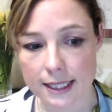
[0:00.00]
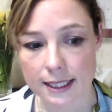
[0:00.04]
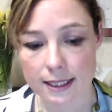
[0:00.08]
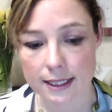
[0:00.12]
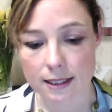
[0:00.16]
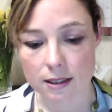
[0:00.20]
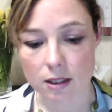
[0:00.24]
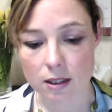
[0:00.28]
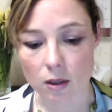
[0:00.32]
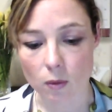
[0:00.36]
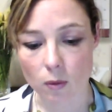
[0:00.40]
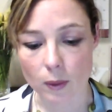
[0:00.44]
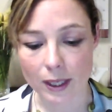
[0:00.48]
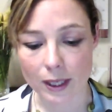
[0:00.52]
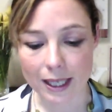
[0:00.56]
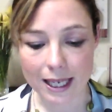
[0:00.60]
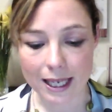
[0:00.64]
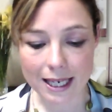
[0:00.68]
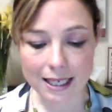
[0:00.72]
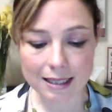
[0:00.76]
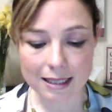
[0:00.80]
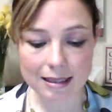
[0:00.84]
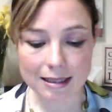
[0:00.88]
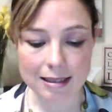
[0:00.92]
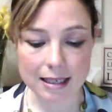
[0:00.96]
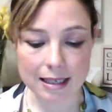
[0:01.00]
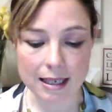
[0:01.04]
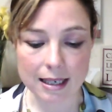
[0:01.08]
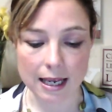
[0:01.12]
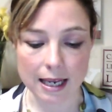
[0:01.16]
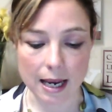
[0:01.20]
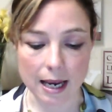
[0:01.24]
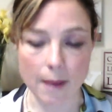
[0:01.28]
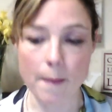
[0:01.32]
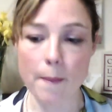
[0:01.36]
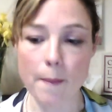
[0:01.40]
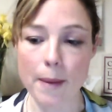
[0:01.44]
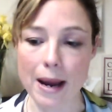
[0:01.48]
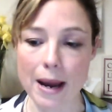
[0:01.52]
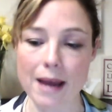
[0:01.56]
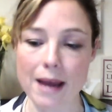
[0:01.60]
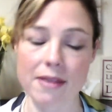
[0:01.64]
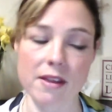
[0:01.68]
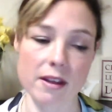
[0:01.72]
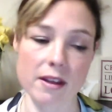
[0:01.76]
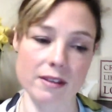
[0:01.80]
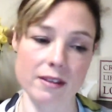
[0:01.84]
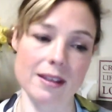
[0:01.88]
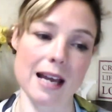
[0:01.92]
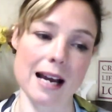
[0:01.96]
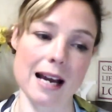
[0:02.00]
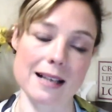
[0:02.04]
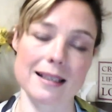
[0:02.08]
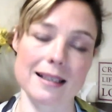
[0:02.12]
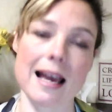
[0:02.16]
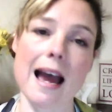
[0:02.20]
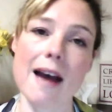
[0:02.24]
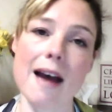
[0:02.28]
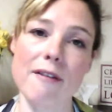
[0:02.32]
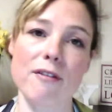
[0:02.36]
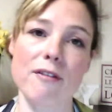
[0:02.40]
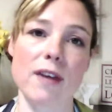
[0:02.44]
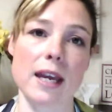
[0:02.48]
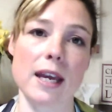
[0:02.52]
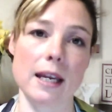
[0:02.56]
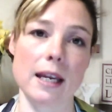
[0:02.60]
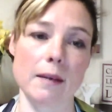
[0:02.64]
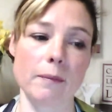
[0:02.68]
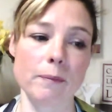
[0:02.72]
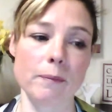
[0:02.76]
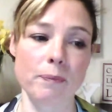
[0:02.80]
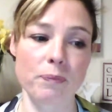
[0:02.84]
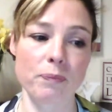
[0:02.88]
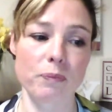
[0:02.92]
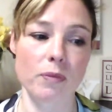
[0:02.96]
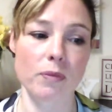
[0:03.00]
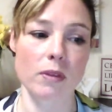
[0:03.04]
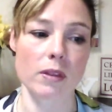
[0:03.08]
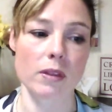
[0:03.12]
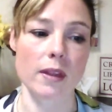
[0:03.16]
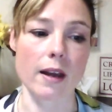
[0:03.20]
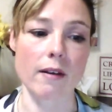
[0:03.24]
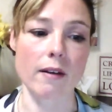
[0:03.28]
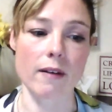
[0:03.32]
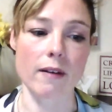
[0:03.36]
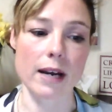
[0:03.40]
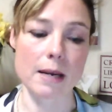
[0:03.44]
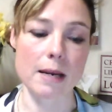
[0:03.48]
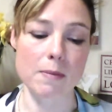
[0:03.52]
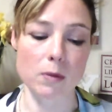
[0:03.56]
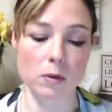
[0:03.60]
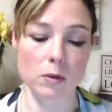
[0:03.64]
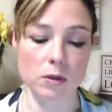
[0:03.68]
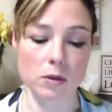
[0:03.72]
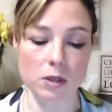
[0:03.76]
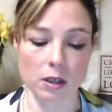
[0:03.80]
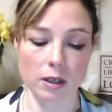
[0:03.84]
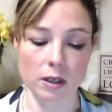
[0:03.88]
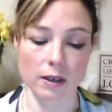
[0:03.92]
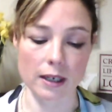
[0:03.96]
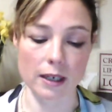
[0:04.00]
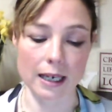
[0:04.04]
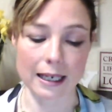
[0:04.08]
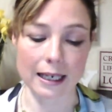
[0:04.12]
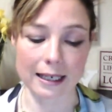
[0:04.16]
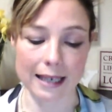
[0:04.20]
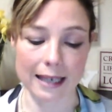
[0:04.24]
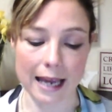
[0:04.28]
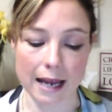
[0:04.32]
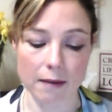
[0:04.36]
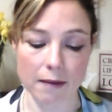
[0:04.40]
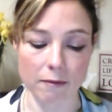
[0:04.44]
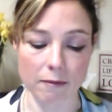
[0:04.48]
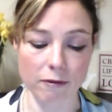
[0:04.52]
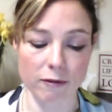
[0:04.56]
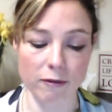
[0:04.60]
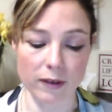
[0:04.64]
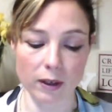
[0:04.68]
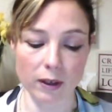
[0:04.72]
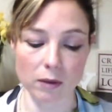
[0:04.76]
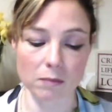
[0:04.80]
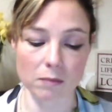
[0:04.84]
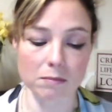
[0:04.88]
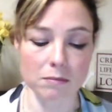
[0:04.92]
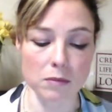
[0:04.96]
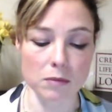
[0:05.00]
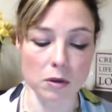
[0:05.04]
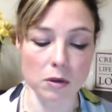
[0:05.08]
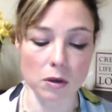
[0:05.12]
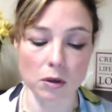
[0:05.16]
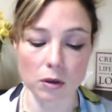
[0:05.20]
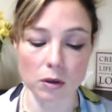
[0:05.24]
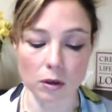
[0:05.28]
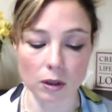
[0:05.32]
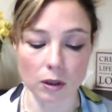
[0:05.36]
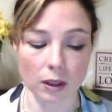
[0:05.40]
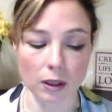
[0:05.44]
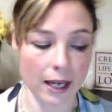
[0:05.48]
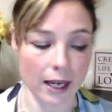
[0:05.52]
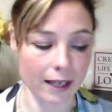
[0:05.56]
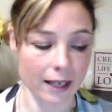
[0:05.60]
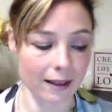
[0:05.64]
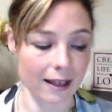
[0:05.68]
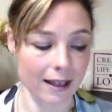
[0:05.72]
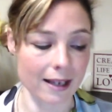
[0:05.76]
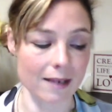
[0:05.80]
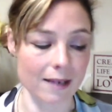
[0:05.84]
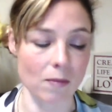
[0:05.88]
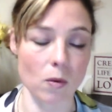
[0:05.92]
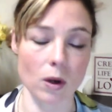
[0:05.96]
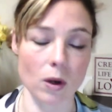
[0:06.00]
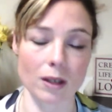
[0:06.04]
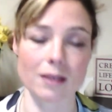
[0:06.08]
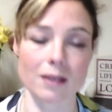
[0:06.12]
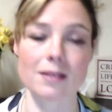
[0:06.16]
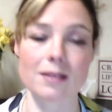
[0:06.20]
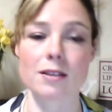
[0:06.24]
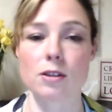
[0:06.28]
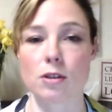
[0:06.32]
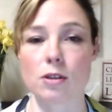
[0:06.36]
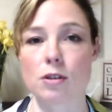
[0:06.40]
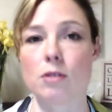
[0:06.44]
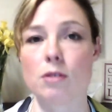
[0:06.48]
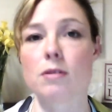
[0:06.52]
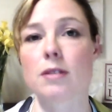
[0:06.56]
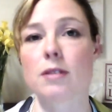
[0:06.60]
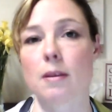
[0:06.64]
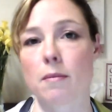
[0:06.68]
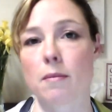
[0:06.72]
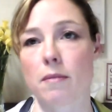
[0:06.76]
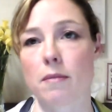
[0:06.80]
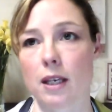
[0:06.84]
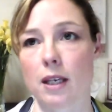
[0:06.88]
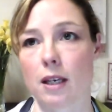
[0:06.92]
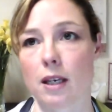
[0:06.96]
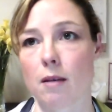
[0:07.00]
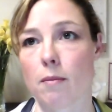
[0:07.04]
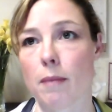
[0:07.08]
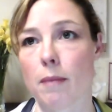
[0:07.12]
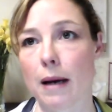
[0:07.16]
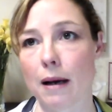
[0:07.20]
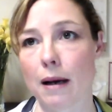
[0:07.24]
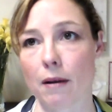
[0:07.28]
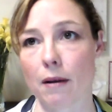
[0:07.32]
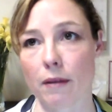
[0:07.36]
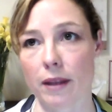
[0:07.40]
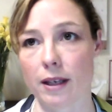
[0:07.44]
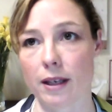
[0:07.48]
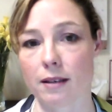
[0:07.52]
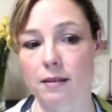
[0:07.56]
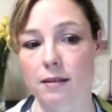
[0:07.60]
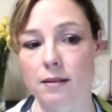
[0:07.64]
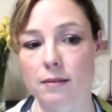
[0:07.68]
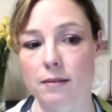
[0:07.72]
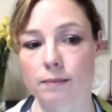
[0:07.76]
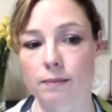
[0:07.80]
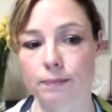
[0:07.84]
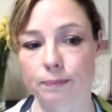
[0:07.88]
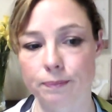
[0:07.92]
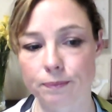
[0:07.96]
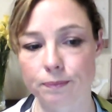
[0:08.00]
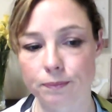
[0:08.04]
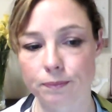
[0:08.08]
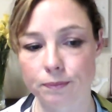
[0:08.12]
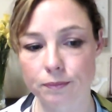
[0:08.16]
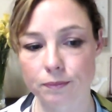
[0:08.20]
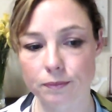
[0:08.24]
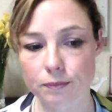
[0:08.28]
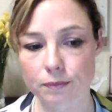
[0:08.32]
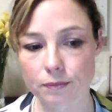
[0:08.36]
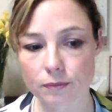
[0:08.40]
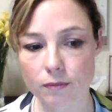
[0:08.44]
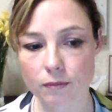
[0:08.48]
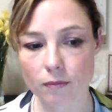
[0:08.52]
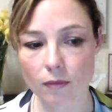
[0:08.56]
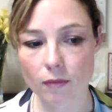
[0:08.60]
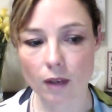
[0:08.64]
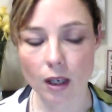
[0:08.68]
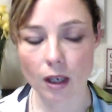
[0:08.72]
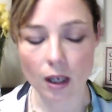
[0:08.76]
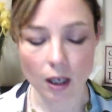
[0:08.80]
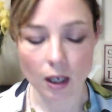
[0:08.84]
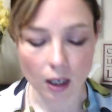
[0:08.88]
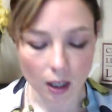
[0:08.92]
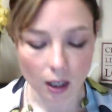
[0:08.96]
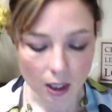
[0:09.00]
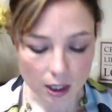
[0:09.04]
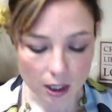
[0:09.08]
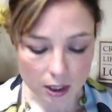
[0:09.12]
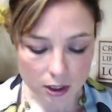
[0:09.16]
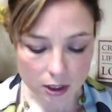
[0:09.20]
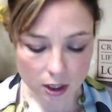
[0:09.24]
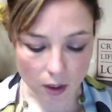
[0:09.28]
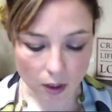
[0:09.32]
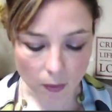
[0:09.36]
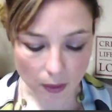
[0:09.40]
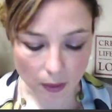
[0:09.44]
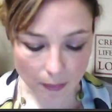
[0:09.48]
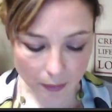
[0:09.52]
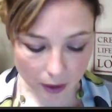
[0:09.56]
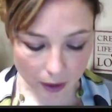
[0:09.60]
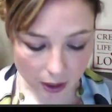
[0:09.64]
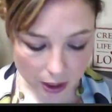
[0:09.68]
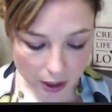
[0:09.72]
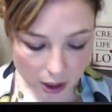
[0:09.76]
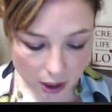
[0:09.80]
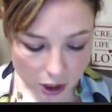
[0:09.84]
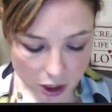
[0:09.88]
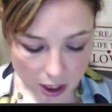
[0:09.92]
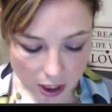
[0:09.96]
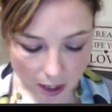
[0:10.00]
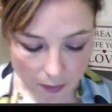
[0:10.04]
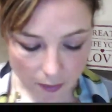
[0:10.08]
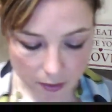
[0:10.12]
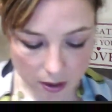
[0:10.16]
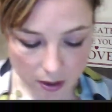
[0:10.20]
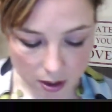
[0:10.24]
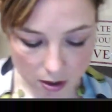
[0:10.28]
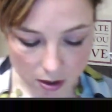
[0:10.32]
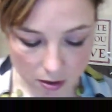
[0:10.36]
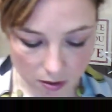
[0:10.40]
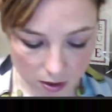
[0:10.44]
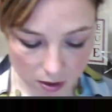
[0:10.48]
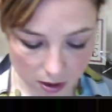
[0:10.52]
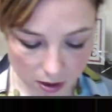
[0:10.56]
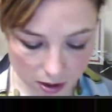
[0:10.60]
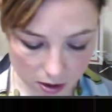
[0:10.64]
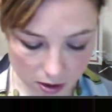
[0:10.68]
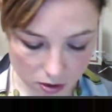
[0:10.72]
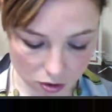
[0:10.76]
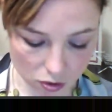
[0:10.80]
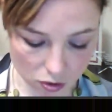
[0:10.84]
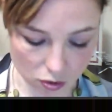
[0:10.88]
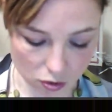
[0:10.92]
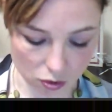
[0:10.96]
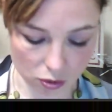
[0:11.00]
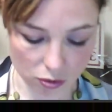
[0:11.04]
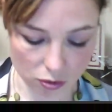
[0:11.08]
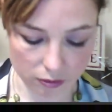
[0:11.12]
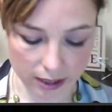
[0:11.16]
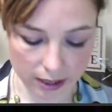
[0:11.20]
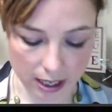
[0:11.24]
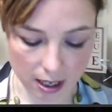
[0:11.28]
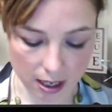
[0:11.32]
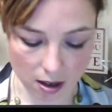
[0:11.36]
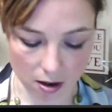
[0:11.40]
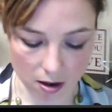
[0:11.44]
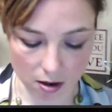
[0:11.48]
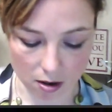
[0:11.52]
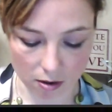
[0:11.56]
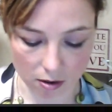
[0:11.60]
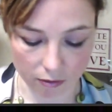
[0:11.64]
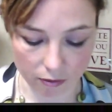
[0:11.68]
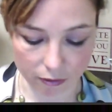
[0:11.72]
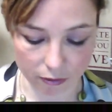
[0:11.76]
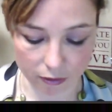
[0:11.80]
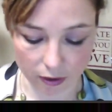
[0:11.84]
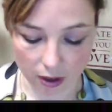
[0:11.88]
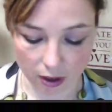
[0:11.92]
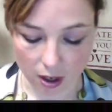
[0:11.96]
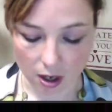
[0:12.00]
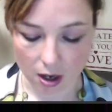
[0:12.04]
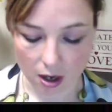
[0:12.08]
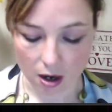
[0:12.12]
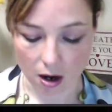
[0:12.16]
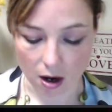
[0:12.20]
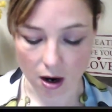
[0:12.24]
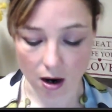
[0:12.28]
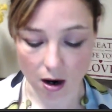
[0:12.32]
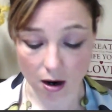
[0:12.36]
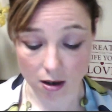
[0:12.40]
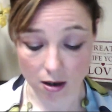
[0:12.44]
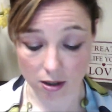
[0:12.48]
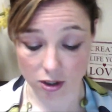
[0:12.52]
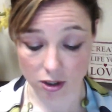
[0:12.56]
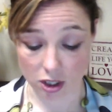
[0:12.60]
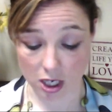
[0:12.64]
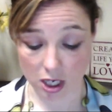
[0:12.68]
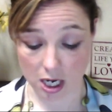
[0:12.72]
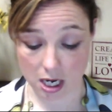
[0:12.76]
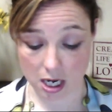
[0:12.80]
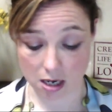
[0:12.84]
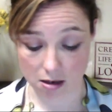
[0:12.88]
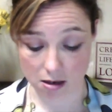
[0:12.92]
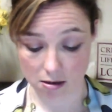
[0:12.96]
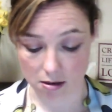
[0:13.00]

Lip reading: So when they can see the impact that that's having, they're able to, again, feel more like they want to do something about this. So I'm going to share with you the story of Archie.